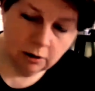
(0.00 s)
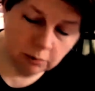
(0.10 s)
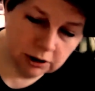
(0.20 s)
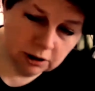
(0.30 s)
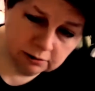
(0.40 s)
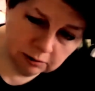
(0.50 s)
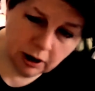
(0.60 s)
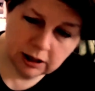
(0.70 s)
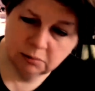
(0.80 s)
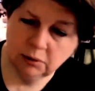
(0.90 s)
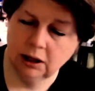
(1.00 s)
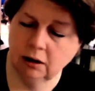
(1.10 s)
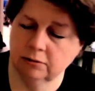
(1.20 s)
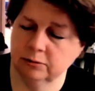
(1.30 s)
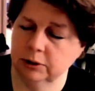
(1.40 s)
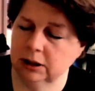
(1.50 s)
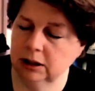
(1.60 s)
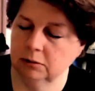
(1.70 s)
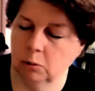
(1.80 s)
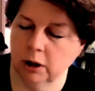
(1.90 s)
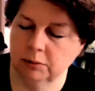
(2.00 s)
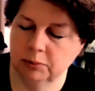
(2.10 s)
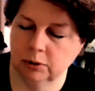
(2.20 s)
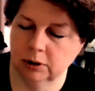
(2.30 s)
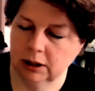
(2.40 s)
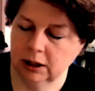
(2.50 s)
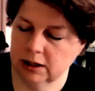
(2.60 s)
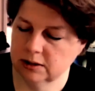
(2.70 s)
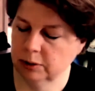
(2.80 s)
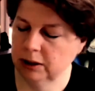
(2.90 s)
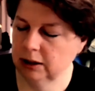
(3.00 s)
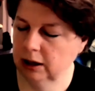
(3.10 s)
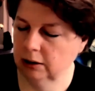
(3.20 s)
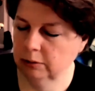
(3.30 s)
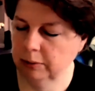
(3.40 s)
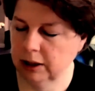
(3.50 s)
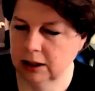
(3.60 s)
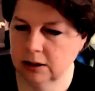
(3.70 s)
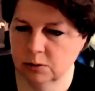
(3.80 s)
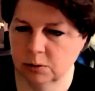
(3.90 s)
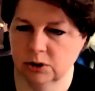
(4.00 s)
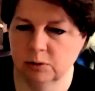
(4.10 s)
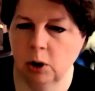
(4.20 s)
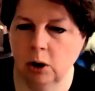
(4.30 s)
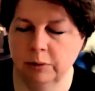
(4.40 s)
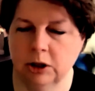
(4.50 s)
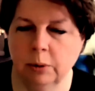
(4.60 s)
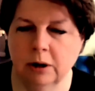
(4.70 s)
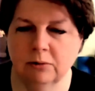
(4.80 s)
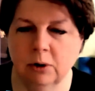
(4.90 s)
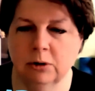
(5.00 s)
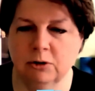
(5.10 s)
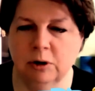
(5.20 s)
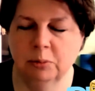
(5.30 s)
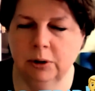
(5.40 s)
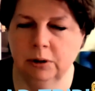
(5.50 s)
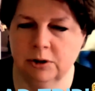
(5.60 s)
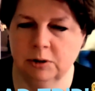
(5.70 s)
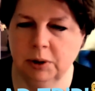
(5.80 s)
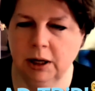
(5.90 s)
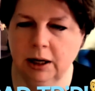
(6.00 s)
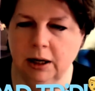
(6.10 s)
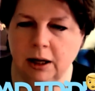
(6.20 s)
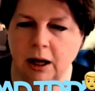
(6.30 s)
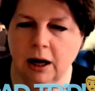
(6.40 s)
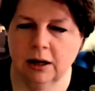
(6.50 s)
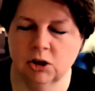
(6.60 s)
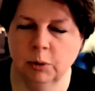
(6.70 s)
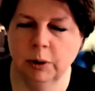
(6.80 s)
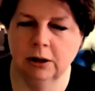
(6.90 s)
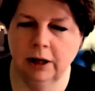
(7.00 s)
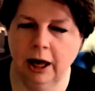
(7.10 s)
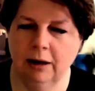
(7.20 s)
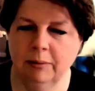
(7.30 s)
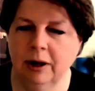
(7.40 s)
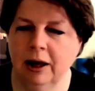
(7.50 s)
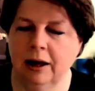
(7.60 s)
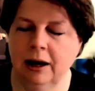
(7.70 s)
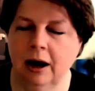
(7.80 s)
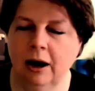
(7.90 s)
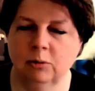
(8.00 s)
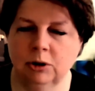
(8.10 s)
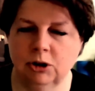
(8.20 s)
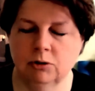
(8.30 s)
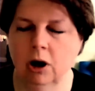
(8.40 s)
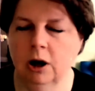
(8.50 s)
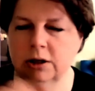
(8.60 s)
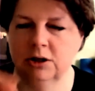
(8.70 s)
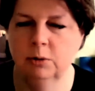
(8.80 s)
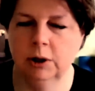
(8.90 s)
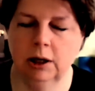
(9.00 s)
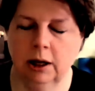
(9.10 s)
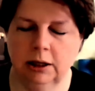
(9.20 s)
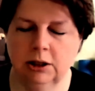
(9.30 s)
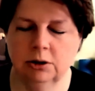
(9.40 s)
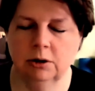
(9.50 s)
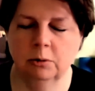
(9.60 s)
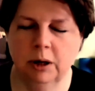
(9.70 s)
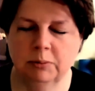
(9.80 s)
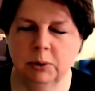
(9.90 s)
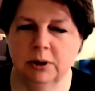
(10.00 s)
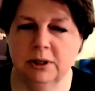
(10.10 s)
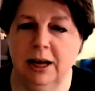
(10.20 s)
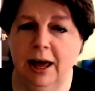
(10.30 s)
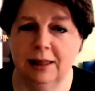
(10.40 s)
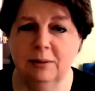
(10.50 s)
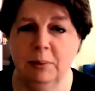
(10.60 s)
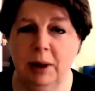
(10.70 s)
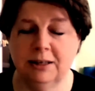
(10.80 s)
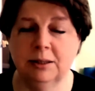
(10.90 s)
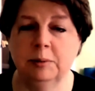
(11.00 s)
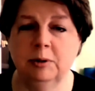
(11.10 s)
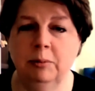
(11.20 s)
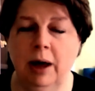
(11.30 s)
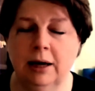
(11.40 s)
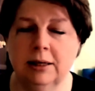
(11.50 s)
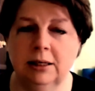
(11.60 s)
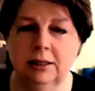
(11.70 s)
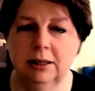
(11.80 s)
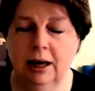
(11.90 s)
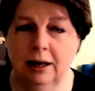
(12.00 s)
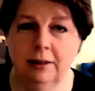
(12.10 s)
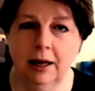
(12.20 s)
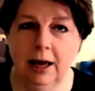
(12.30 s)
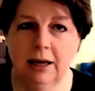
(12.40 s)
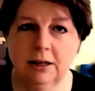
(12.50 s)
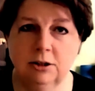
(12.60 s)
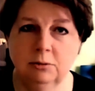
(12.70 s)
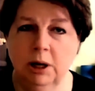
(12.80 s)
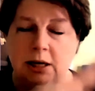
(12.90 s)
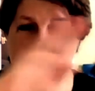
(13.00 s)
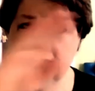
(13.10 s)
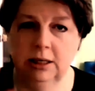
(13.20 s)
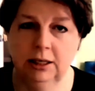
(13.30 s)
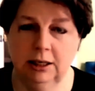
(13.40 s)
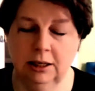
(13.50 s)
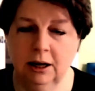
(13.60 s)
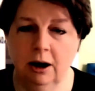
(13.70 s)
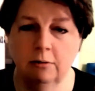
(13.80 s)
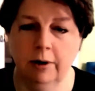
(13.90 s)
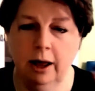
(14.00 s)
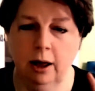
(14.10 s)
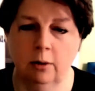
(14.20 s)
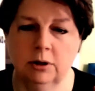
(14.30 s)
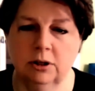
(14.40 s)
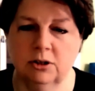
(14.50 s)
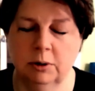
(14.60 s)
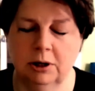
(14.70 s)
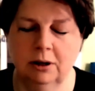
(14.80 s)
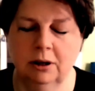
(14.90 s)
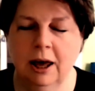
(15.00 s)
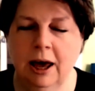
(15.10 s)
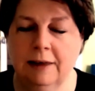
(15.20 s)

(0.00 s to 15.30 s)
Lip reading: What you're reminding me of with the whiteboard is when my kids were small and we go on a road trip, we used to play a squiggle game, and I would draw a squiggle on each of their whiteboards and hand them back to them in the back seat. and they had to make a scene around the squiggle, and